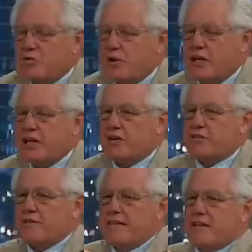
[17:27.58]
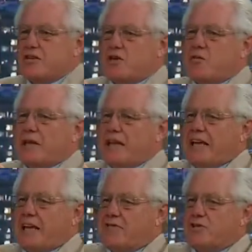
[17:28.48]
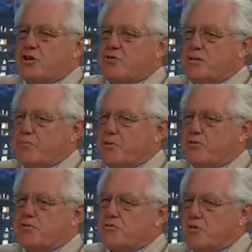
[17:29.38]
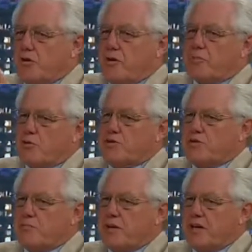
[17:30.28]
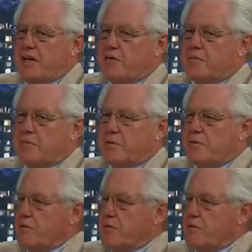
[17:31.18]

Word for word: in 20 years. Mm. So it, it, shows that birth control and abortion became uh,